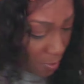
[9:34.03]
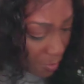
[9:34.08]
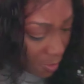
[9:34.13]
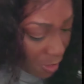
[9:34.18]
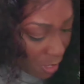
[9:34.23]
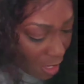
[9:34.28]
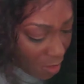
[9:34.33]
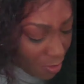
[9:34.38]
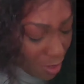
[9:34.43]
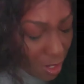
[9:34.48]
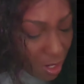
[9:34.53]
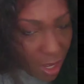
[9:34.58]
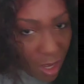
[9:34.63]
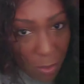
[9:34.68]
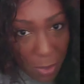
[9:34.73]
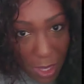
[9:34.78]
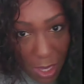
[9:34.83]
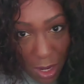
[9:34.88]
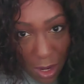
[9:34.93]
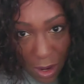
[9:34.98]
Even
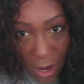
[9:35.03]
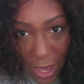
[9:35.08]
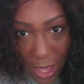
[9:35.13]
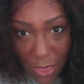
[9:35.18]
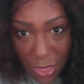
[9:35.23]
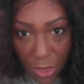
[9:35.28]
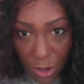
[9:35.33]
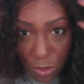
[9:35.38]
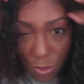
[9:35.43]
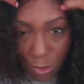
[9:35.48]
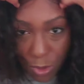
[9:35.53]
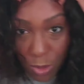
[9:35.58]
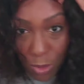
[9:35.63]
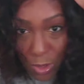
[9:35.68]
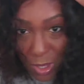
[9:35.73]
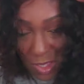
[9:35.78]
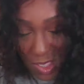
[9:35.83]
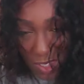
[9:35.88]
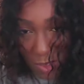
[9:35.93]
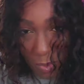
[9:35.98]
up here at the
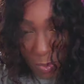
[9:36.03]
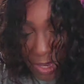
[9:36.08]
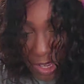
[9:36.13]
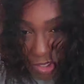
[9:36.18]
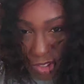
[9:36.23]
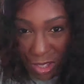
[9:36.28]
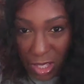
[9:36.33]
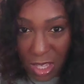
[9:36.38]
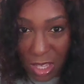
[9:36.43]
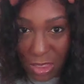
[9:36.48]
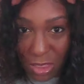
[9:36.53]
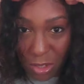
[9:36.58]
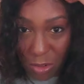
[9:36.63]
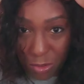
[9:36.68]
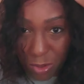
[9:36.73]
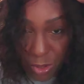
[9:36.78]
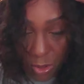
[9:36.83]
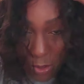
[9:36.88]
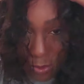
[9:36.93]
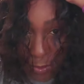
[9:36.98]
root, especially at the
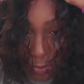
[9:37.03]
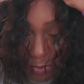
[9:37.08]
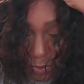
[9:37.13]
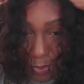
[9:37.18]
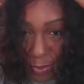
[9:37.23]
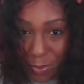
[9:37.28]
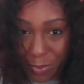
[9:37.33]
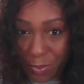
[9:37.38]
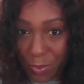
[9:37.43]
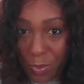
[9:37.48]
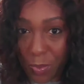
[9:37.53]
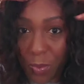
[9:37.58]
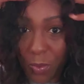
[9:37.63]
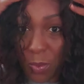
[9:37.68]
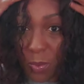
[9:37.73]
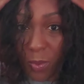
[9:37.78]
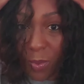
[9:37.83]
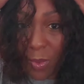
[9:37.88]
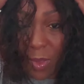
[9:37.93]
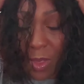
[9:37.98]
root,
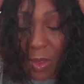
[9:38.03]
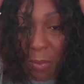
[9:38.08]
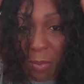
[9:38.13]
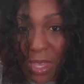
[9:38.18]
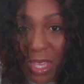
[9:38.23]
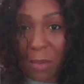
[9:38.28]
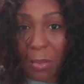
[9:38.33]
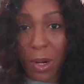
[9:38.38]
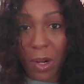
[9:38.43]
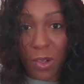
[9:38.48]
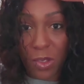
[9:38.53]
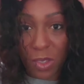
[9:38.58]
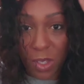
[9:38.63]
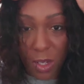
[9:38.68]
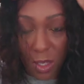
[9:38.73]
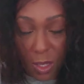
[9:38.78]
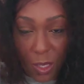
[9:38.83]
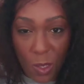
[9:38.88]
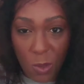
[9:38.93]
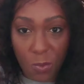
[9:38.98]
me
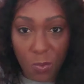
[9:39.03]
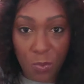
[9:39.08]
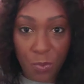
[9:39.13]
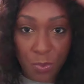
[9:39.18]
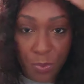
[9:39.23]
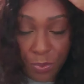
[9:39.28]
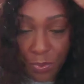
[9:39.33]
personally,